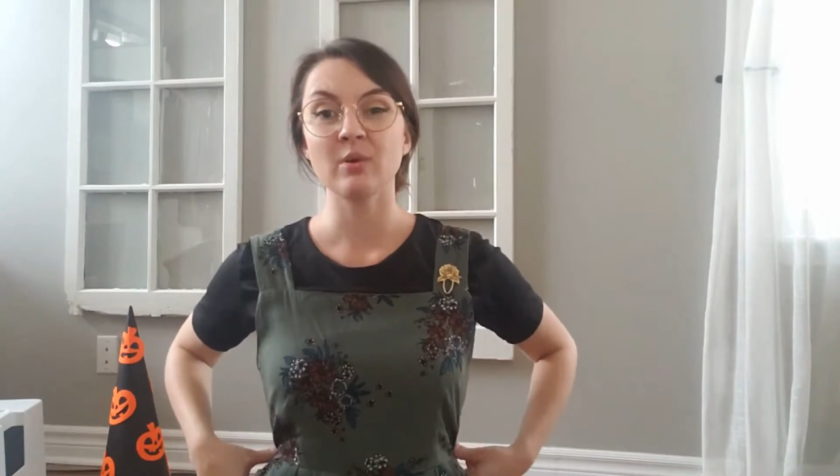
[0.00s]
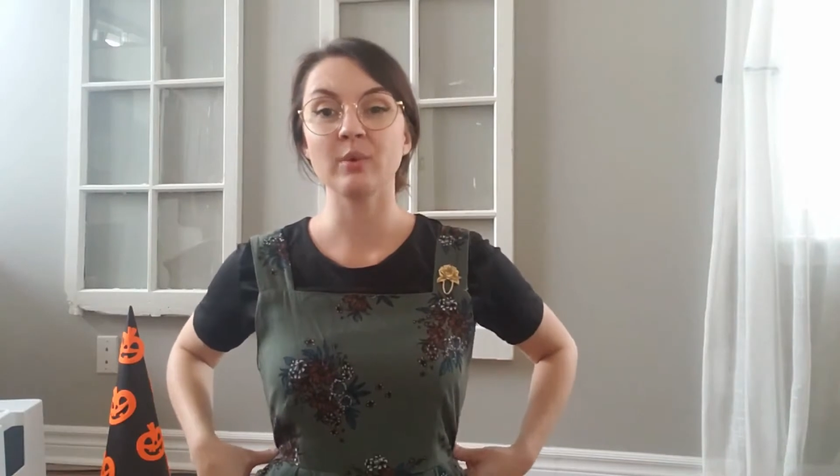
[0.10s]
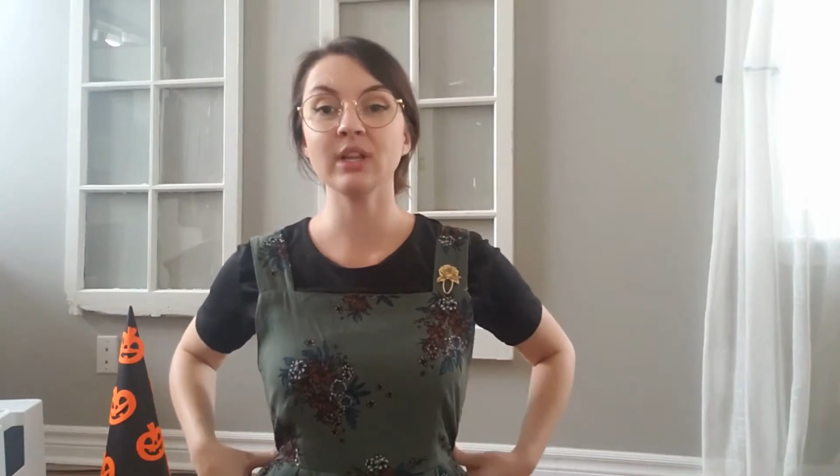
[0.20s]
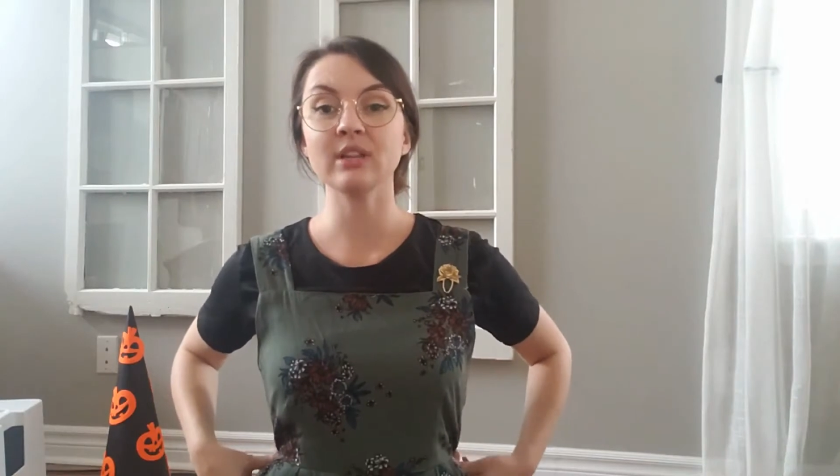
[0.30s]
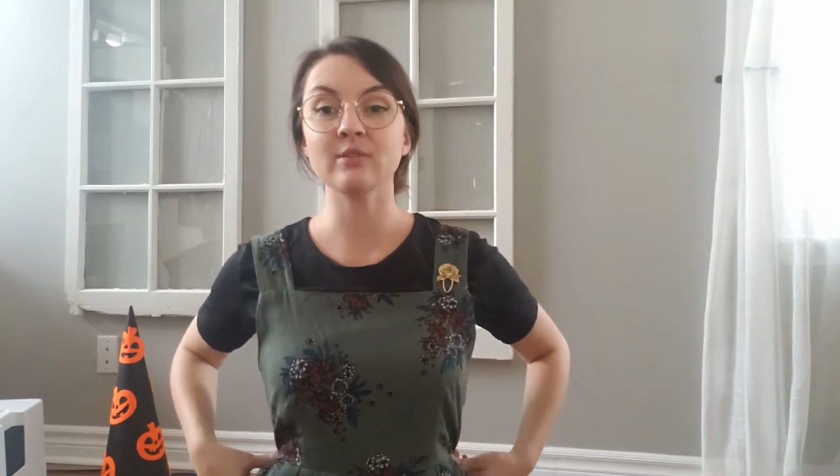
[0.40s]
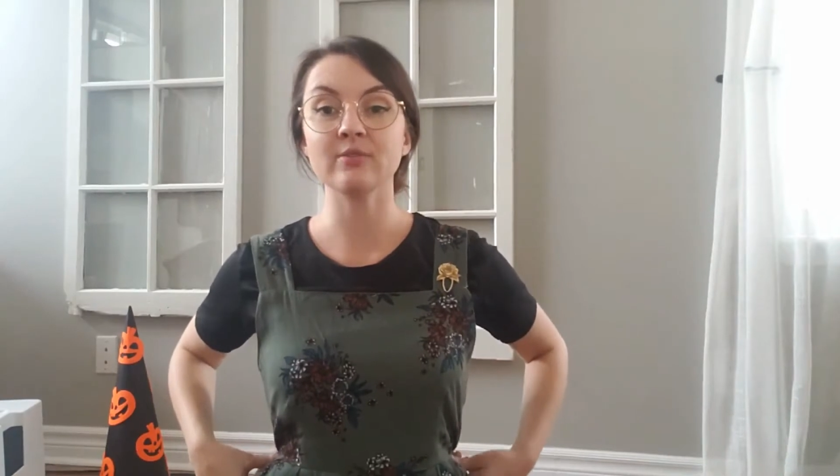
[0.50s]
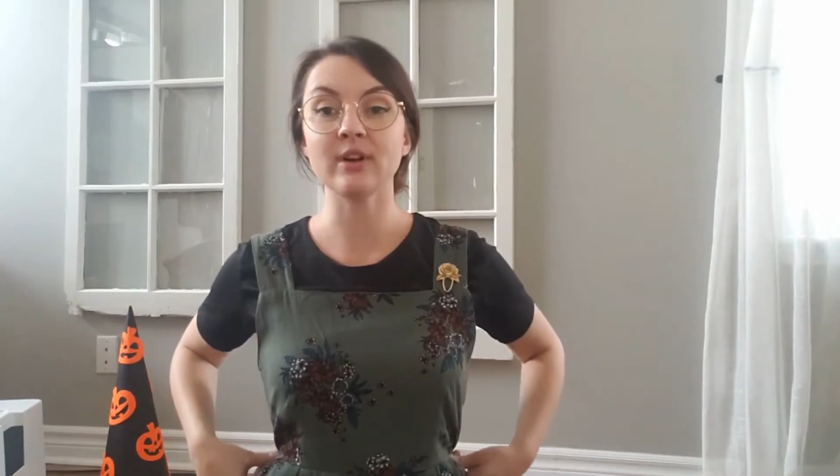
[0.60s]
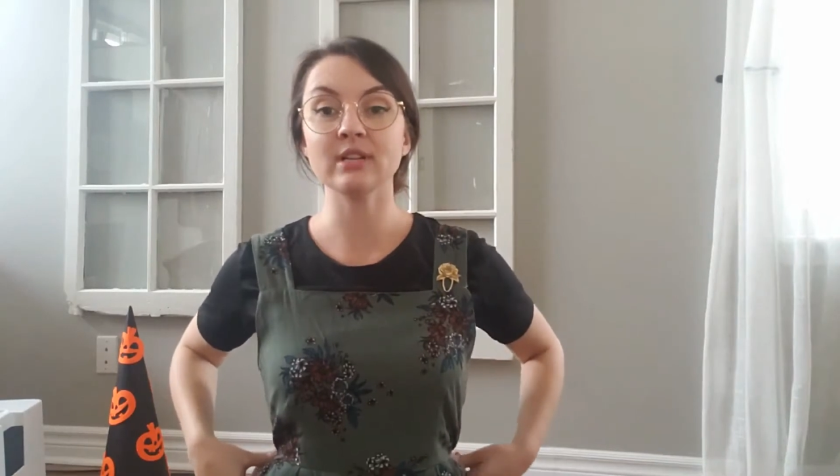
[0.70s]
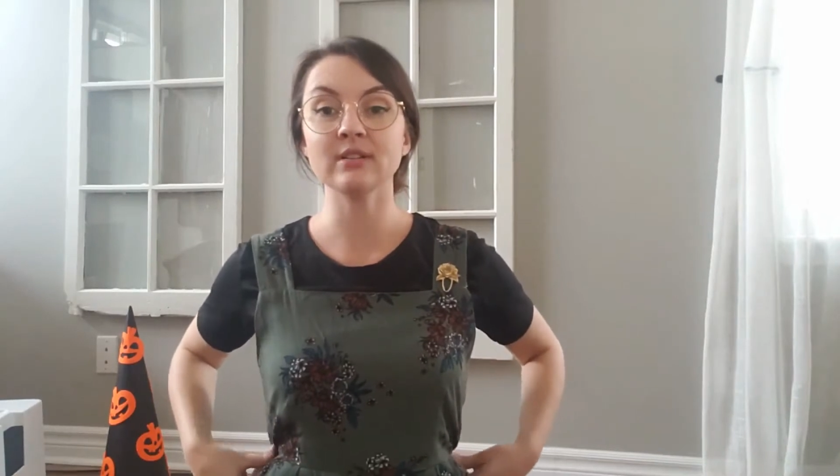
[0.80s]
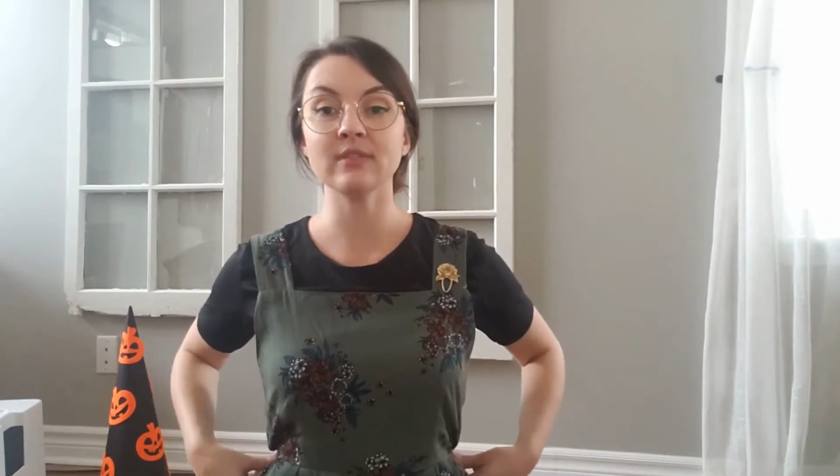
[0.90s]
really the
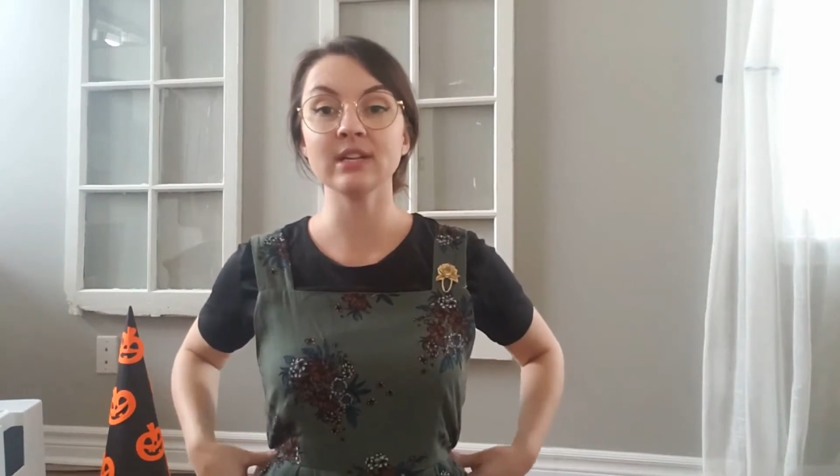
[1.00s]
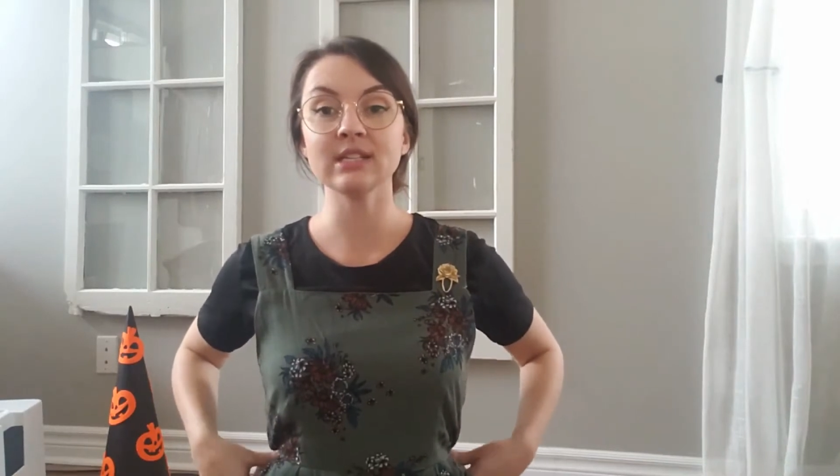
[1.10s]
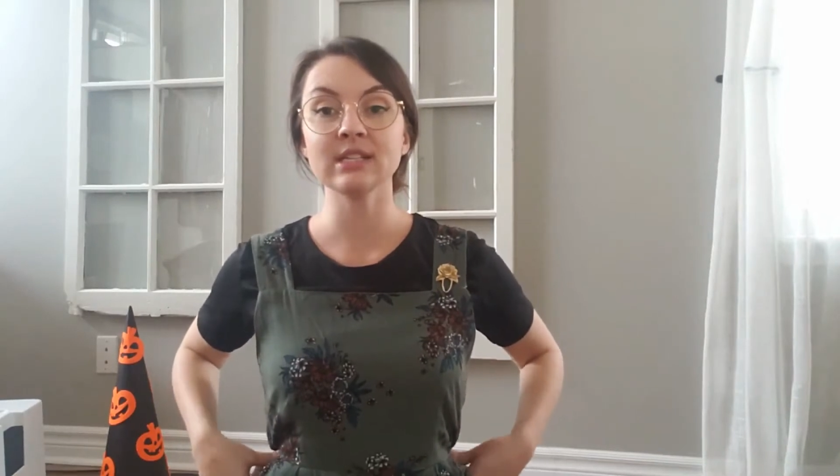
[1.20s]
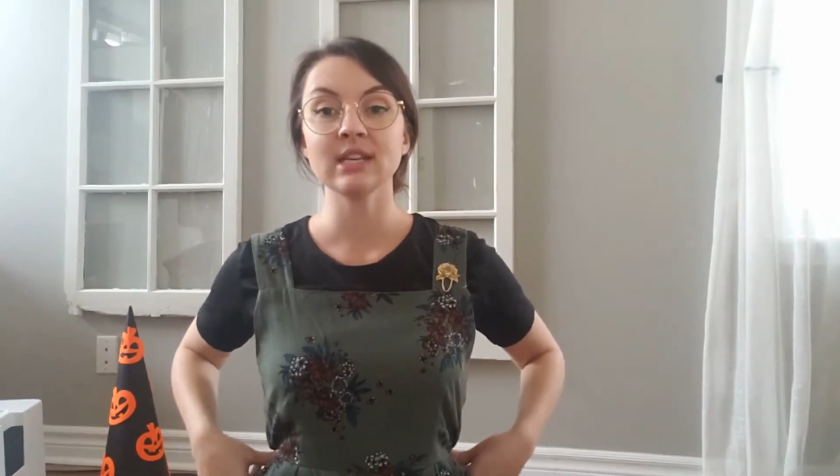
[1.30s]
front of it.